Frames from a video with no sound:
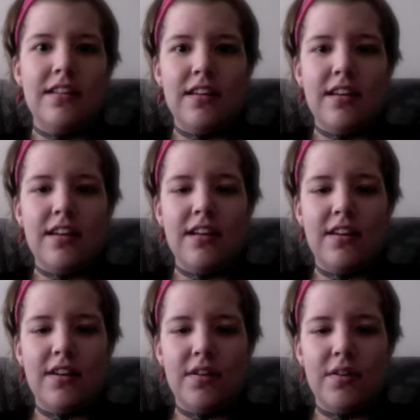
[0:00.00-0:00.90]

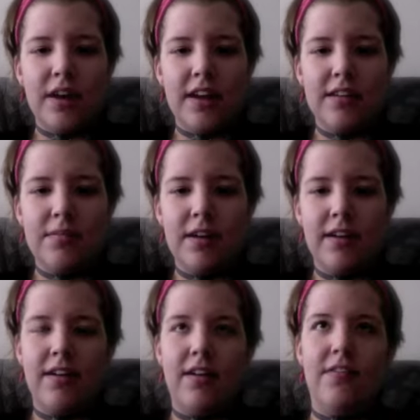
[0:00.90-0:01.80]
Anywho, I guess I better
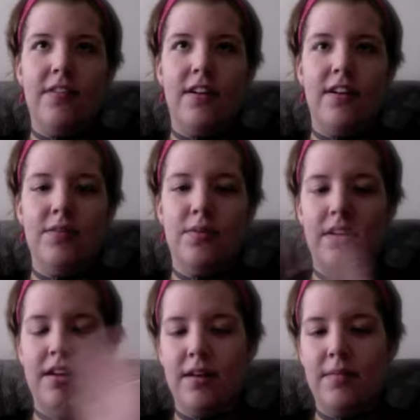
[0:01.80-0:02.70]
get off here. I just wanted
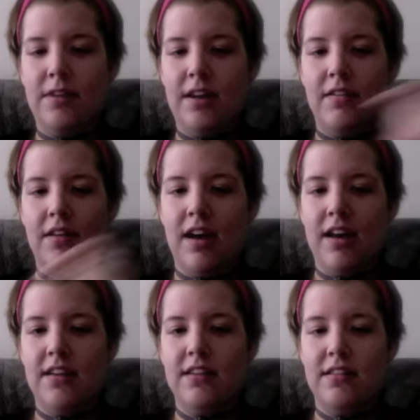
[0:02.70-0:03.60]
to update you
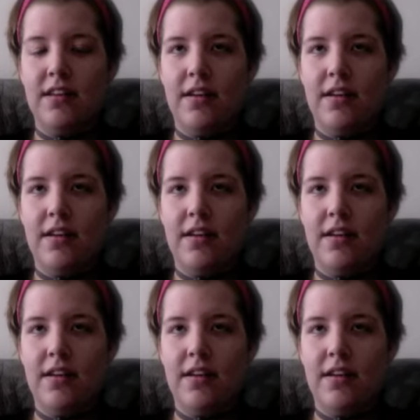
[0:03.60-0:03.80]
guys,